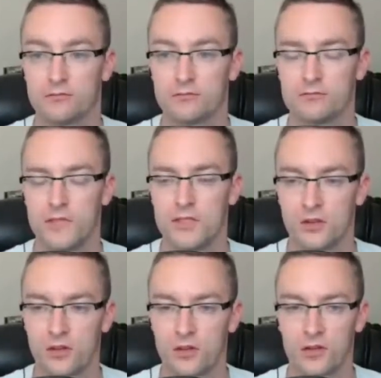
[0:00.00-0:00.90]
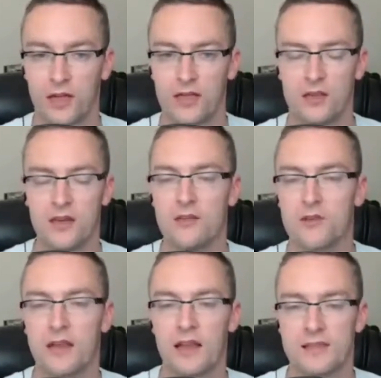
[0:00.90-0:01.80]
Right. So like you need to
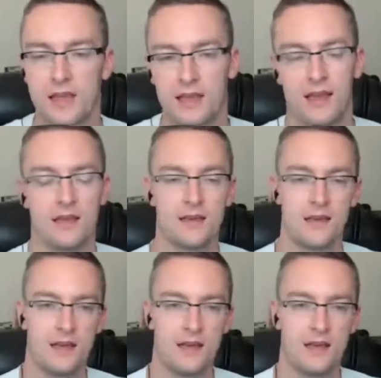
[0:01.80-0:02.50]
realize that like,